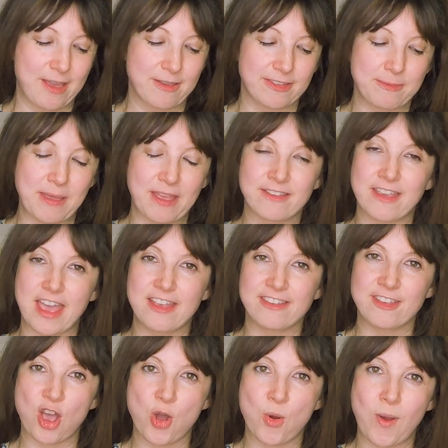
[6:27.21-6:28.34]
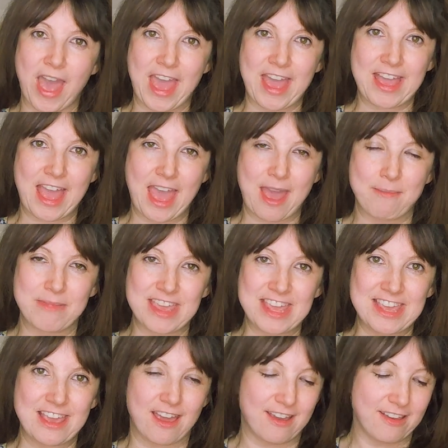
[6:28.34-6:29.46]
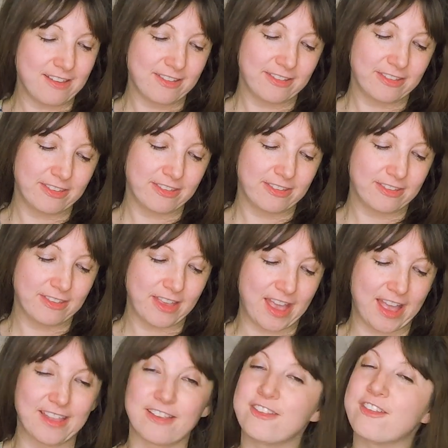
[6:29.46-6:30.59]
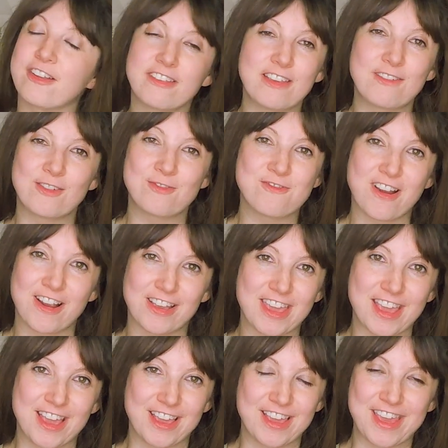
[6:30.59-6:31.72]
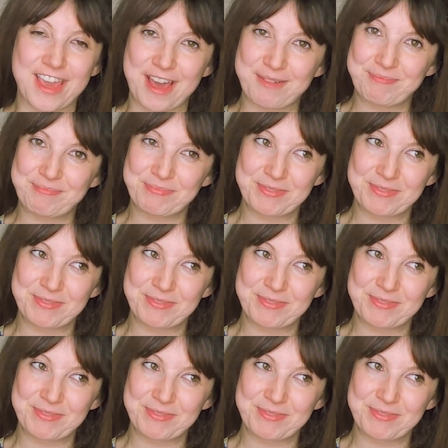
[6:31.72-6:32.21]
spelled S-O-A-M-E-S, and it's not even ranking yet.